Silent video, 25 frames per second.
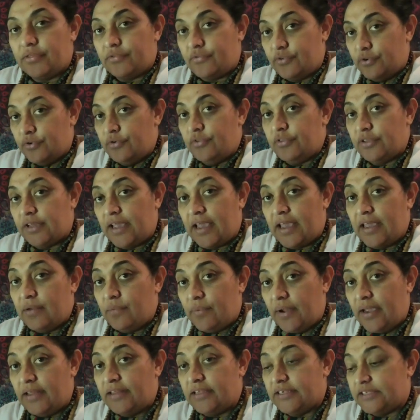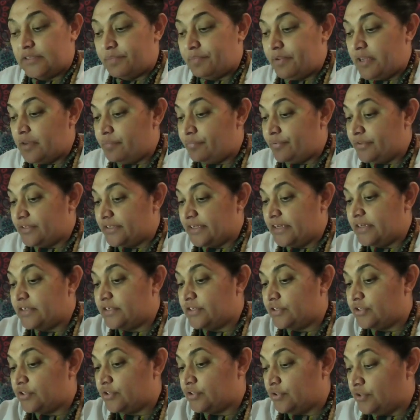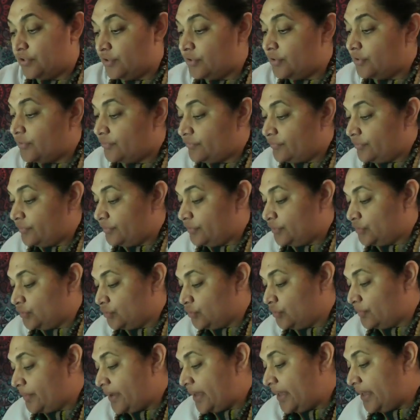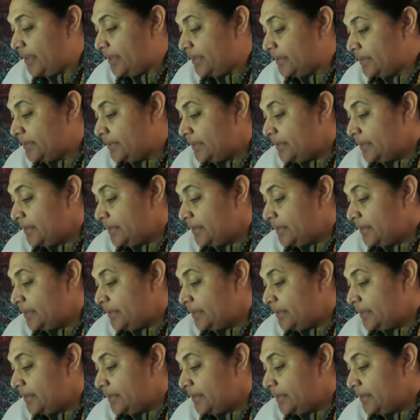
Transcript: the gateway that's being presented to you, through the doorway,